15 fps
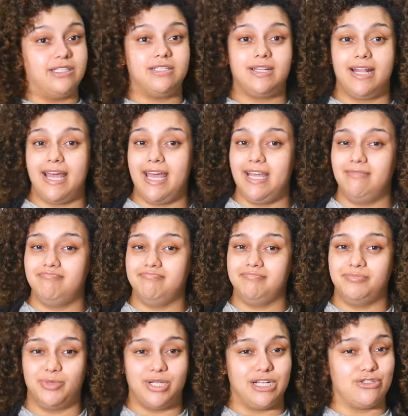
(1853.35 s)
Today,
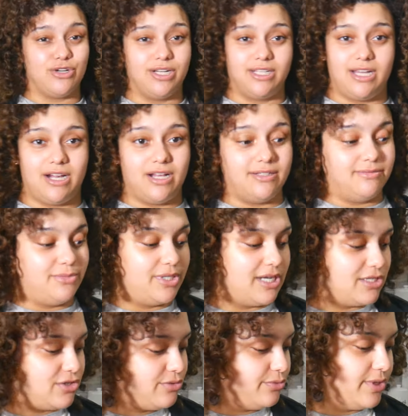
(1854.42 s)
we're not trying that on.
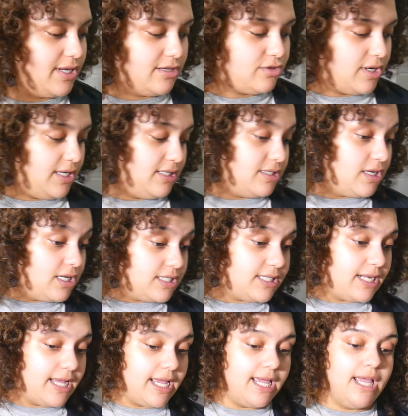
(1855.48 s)
We're not trying this on
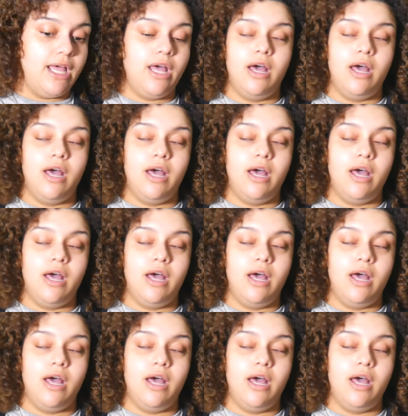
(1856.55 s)
today.